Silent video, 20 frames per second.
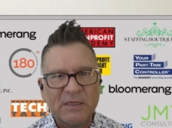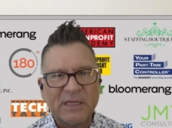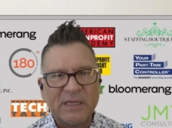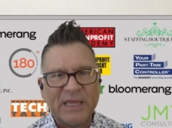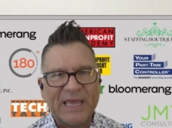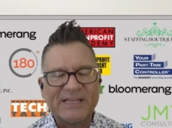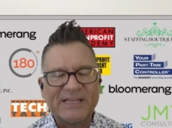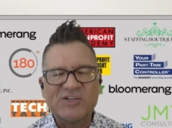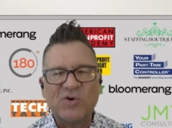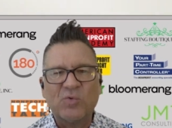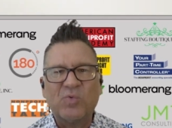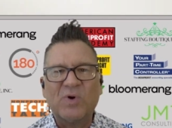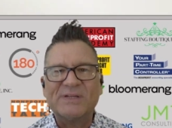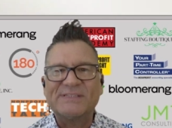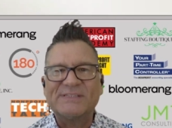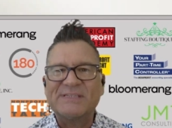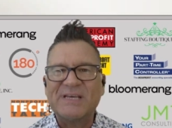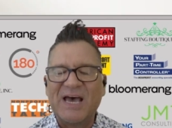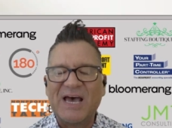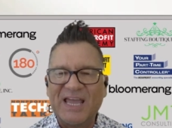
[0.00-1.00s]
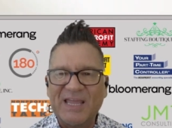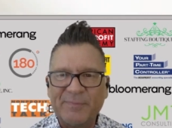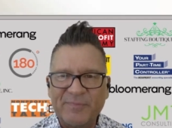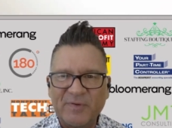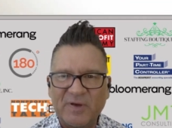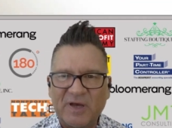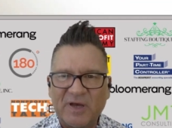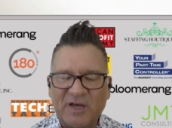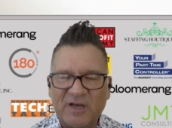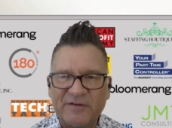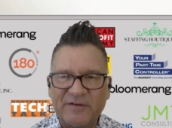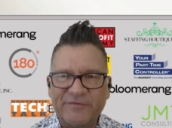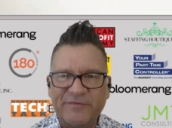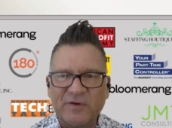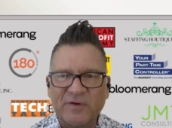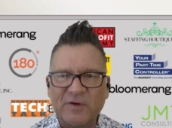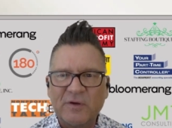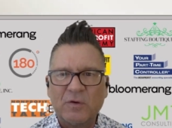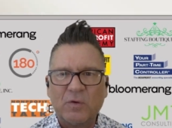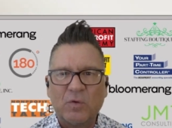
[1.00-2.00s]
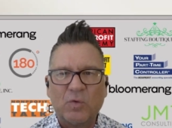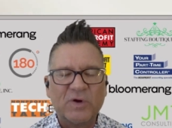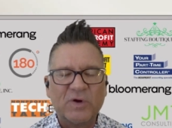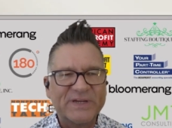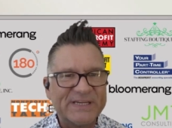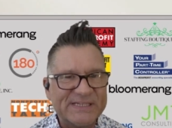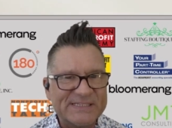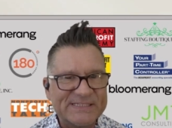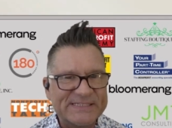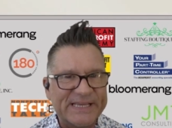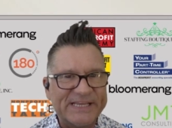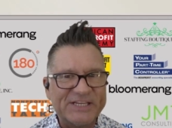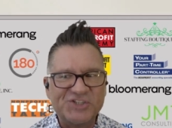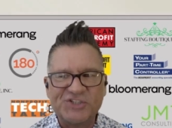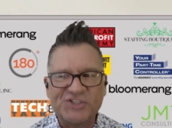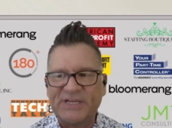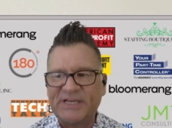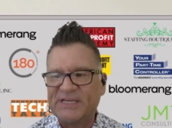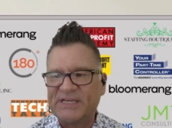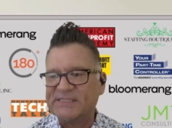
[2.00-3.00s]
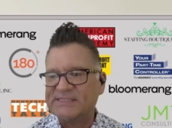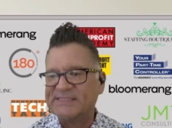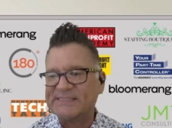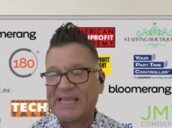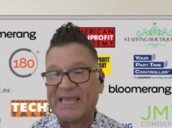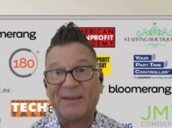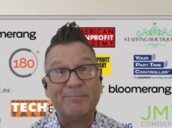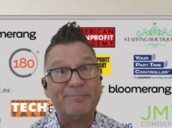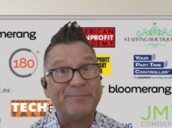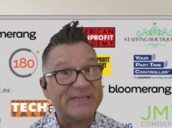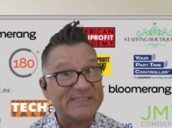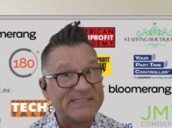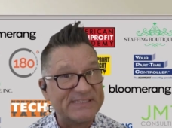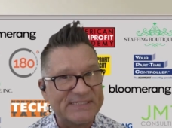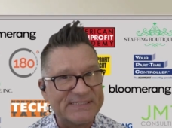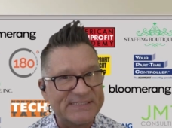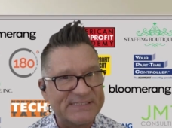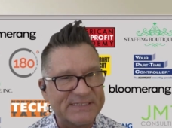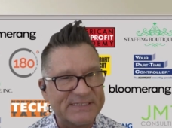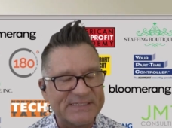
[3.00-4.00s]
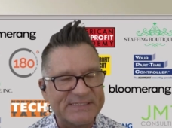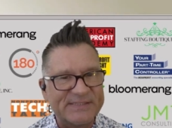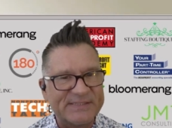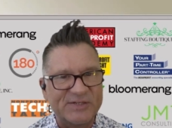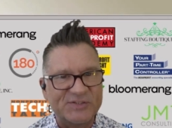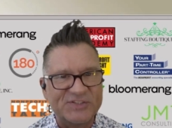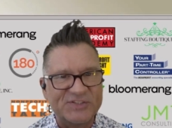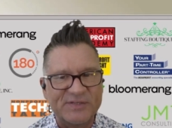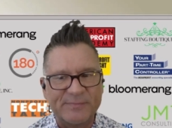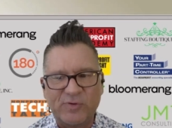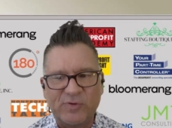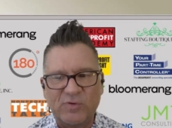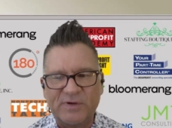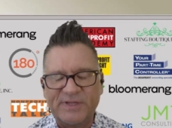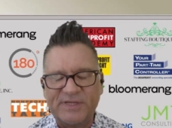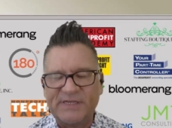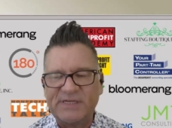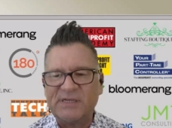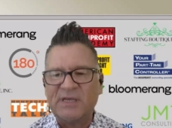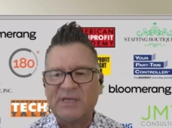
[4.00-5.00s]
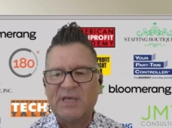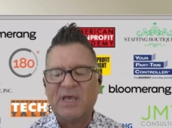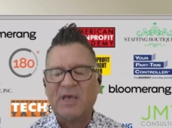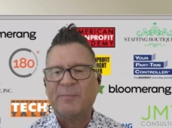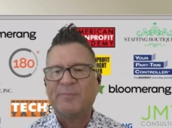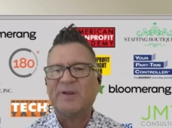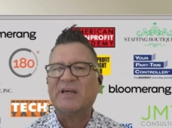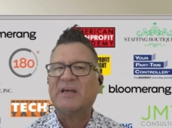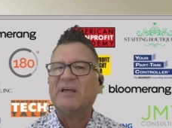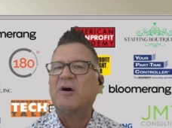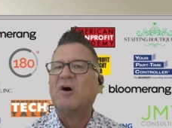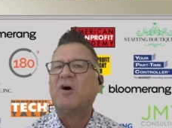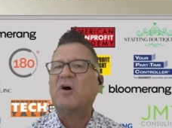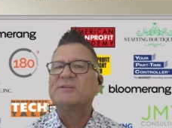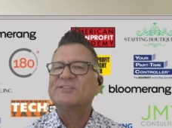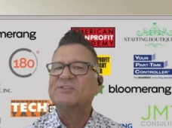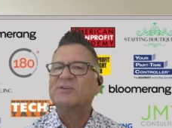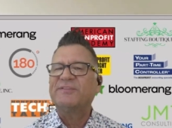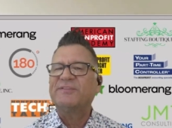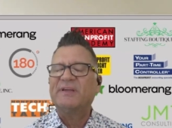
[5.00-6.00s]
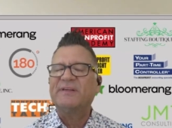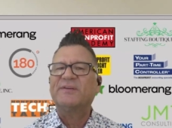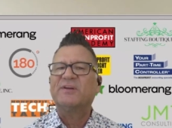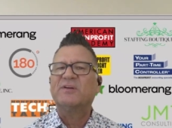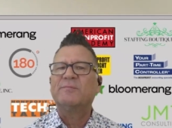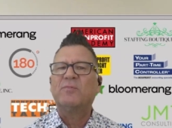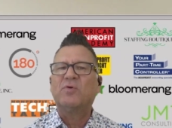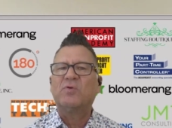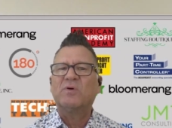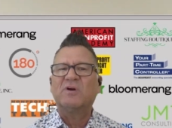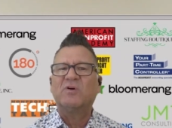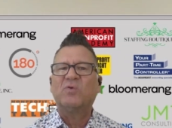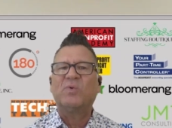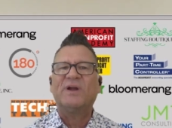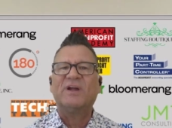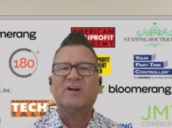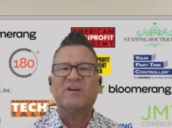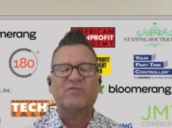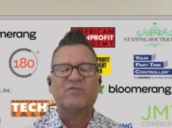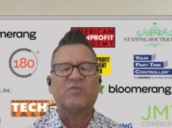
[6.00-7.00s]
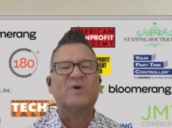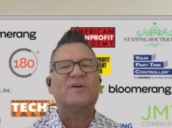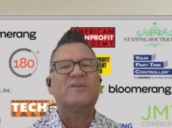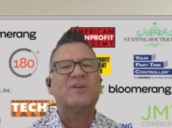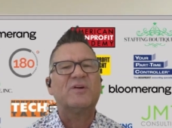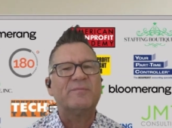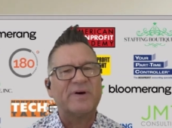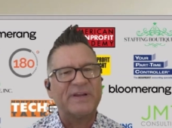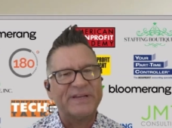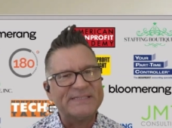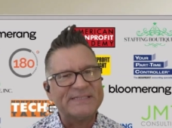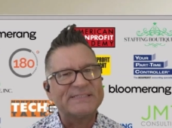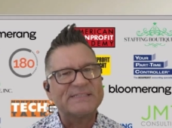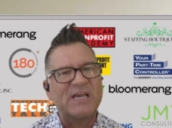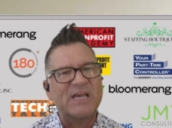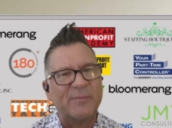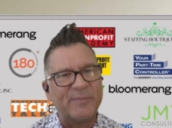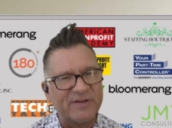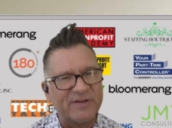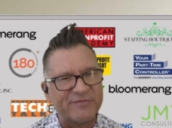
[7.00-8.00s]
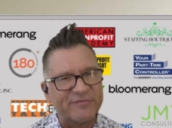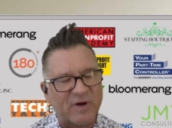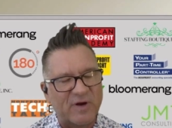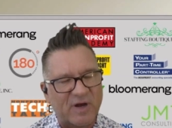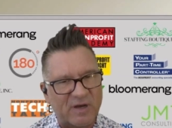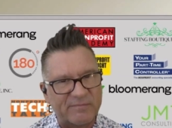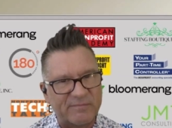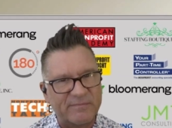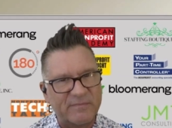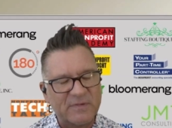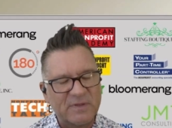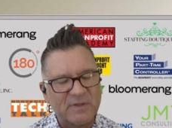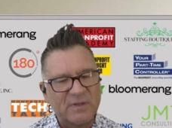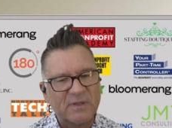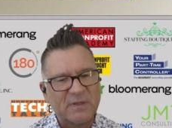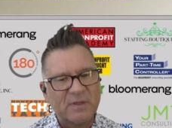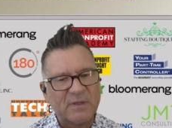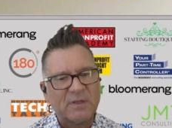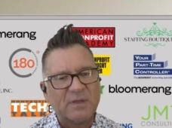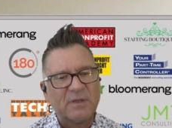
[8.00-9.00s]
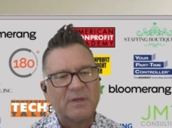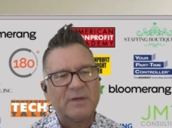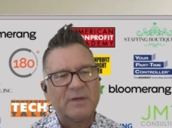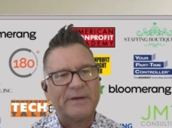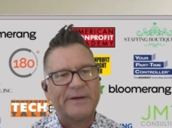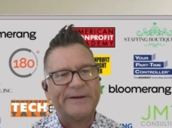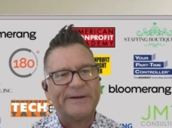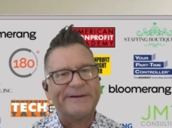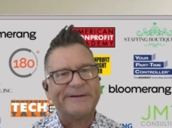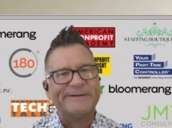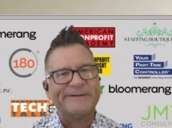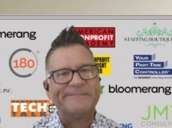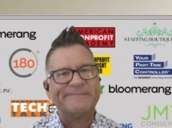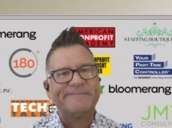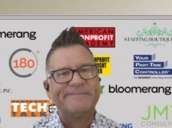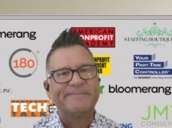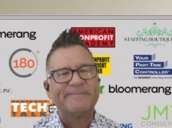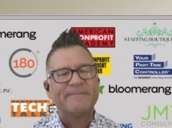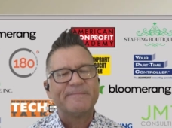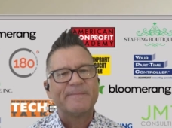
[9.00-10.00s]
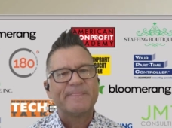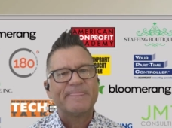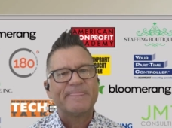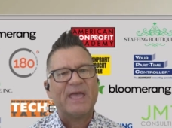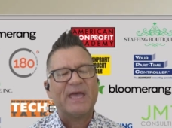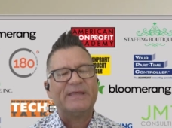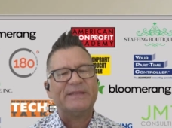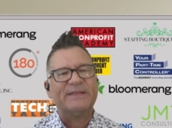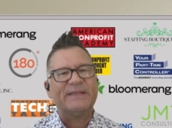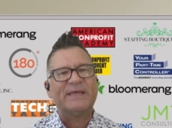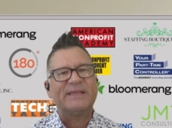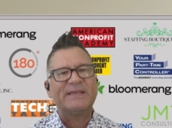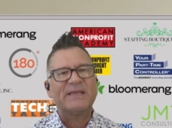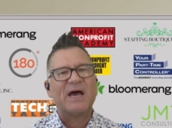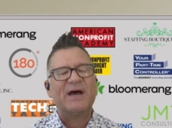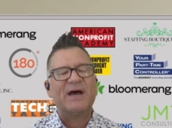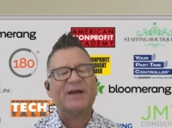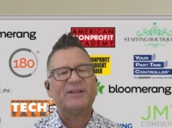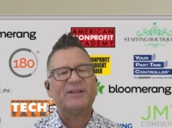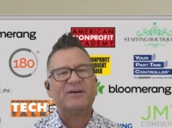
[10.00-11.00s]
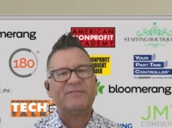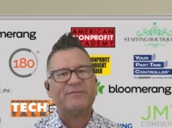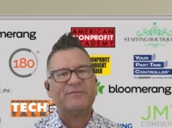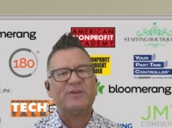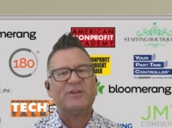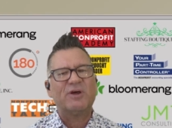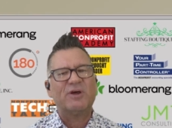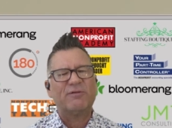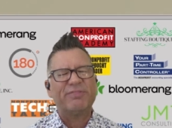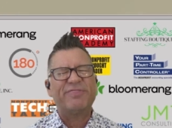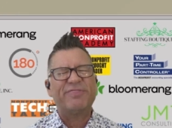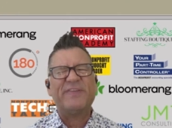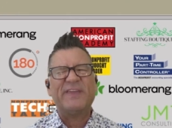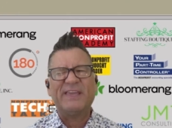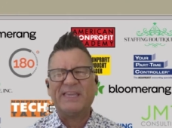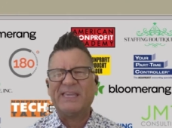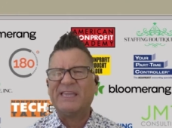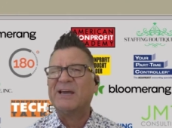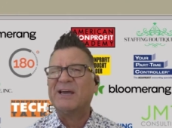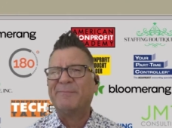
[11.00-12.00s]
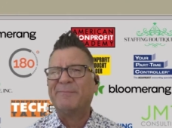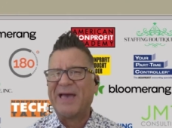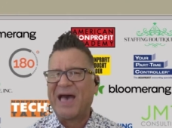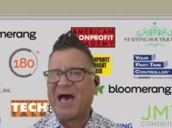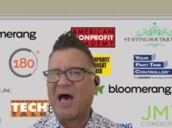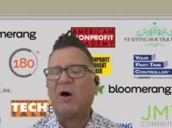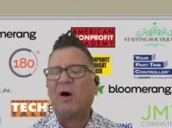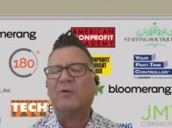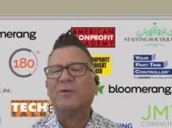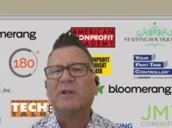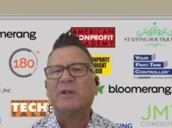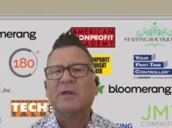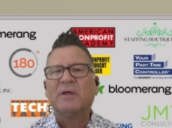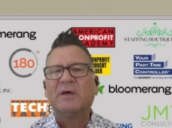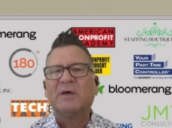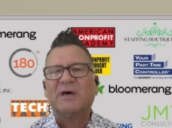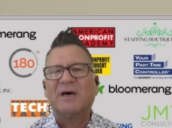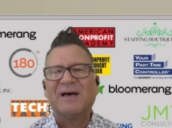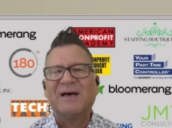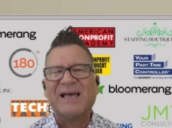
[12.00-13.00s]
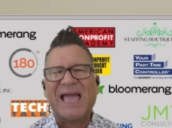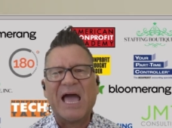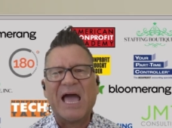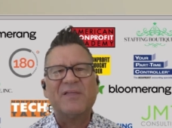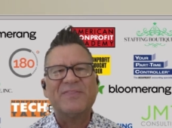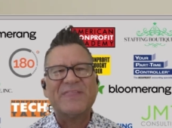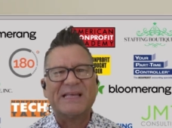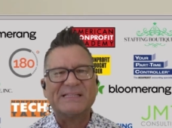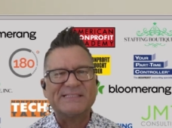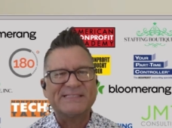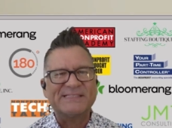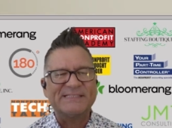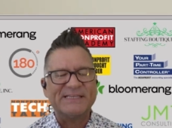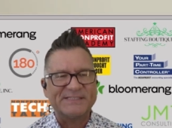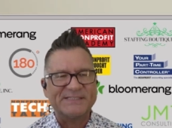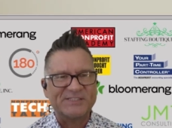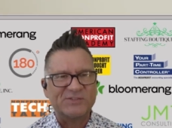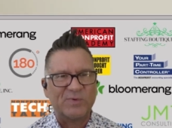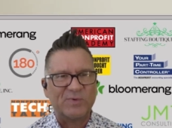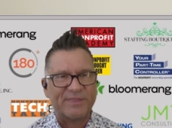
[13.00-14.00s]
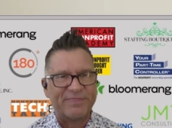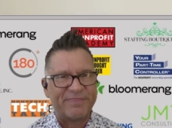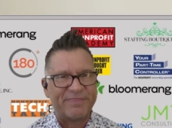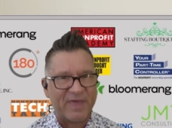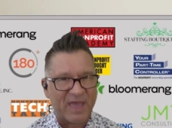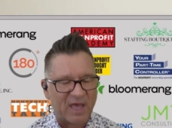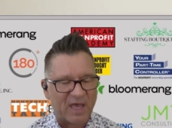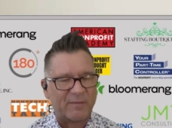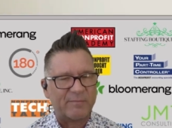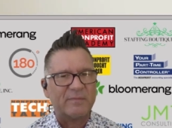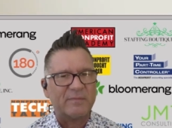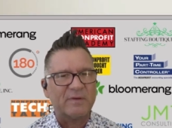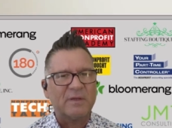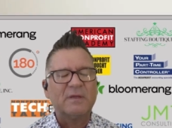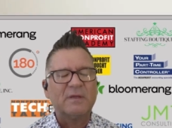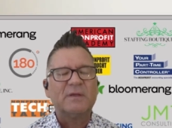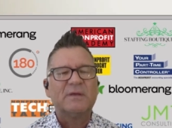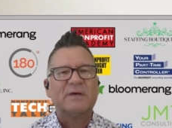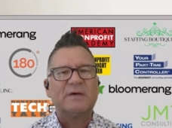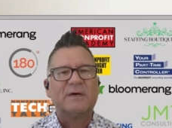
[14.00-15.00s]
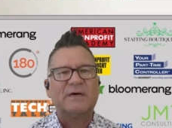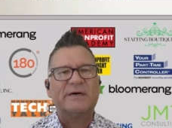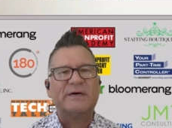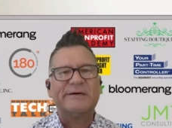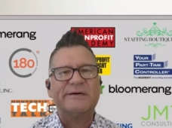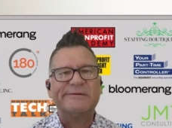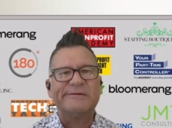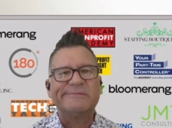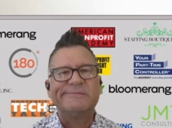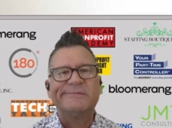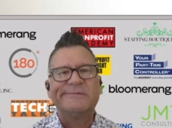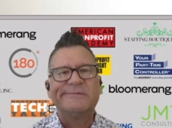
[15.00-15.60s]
and to what type of organizations and businesses they're supporting, but I also think they're more aware of where their money's coming from. Yeah. Um, and, and kind of, you know, thinking about Uh, how that sits with them, uh, yeah.